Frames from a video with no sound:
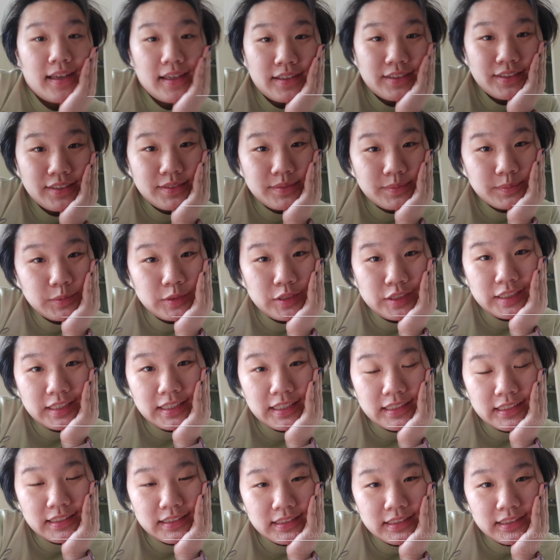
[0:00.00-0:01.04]
Good
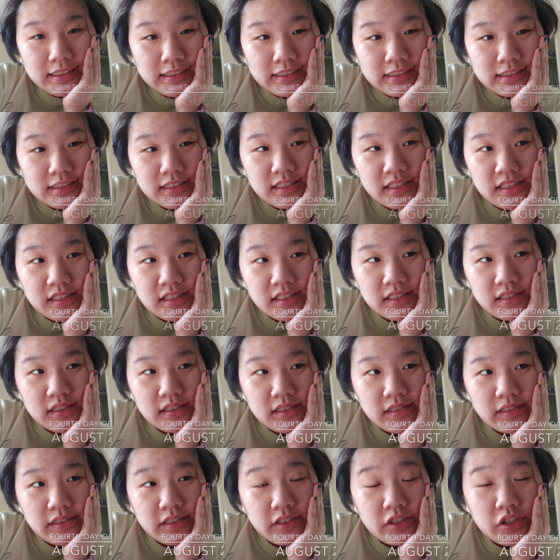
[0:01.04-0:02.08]
morning. It is
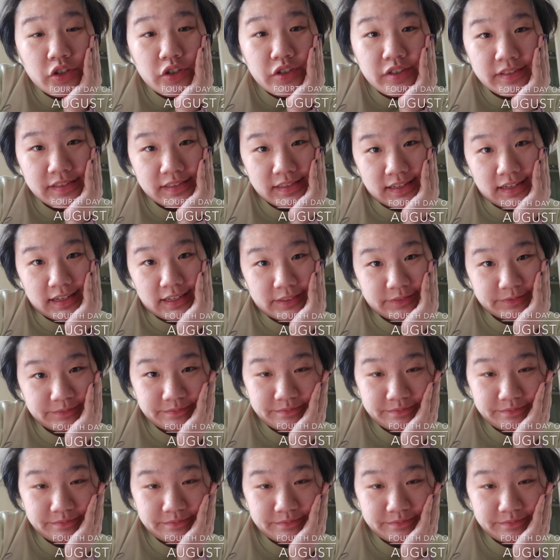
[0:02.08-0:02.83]
Thursday,